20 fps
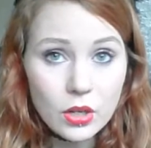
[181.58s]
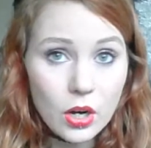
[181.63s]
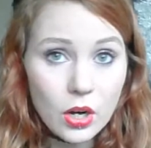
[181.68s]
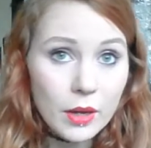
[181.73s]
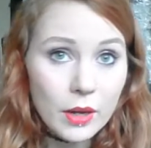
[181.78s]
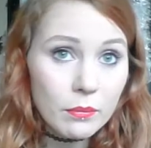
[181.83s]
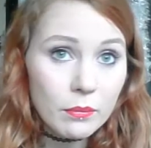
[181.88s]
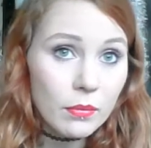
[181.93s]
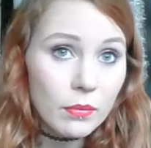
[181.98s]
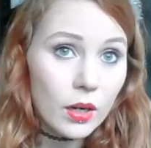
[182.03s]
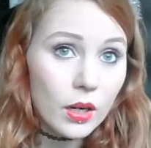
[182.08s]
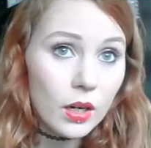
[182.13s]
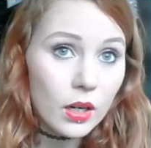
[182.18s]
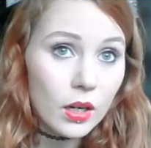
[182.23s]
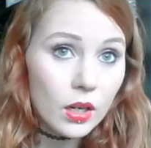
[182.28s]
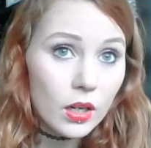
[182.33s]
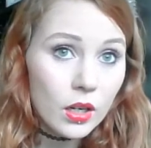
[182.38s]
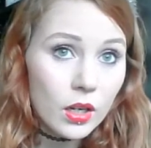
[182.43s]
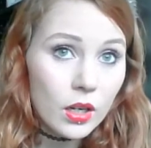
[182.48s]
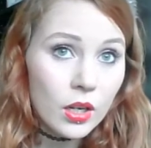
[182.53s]
time,
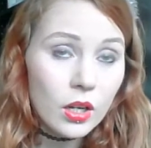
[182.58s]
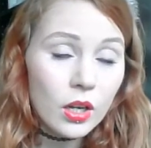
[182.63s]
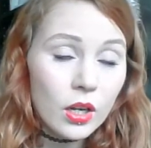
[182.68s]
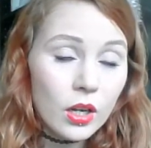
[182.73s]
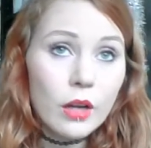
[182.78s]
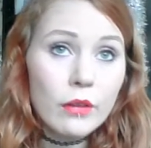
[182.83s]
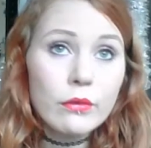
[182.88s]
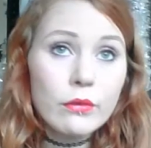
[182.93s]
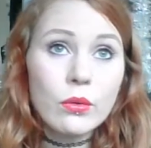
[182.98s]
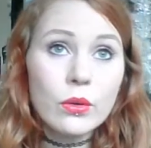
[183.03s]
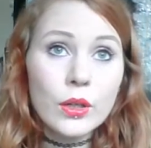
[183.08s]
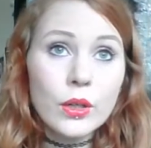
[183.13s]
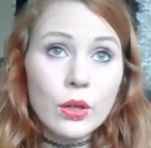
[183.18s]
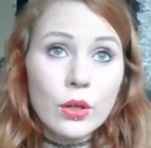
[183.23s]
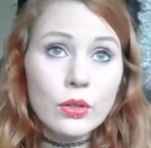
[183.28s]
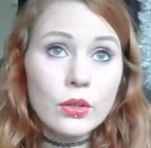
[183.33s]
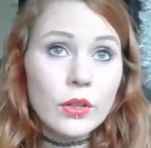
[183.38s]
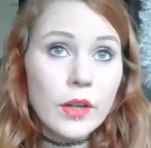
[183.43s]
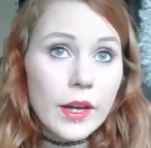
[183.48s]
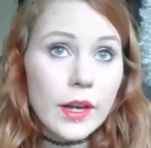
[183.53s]
but I've worn it
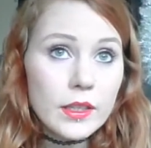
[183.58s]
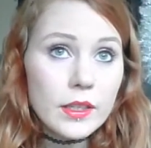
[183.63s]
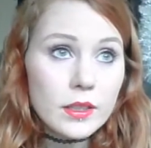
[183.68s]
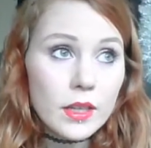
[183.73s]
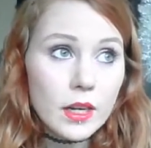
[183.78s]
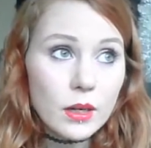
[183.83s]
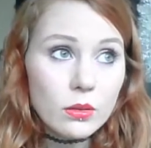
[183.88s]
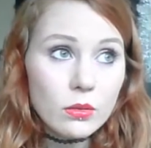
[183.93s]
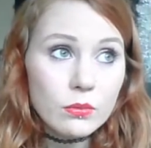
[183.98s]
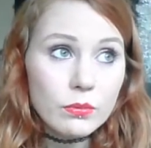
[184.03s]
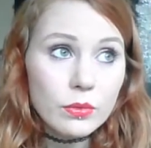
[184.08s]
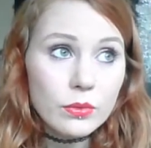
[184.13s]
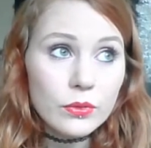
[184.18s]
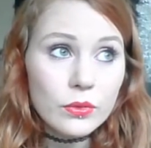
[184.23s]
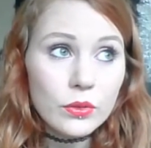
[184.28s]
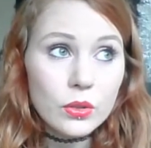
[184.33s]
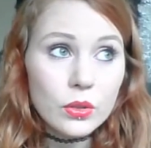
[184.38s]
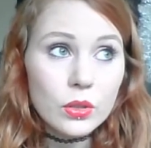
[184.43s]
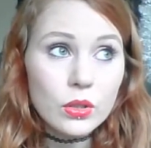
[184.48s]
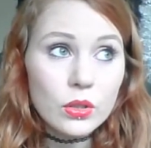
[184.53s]
on nights out
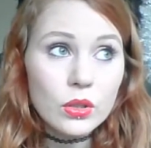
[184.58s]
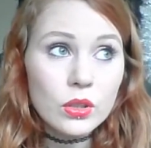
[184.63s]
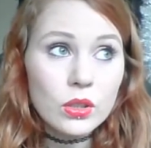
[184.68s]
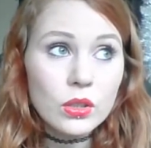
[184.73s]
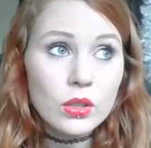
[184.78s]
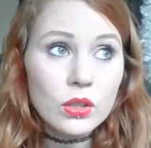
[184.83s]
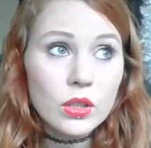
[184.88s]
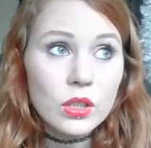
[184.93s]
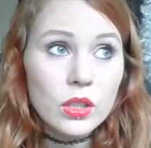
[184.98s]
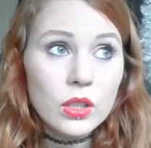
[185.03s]
before.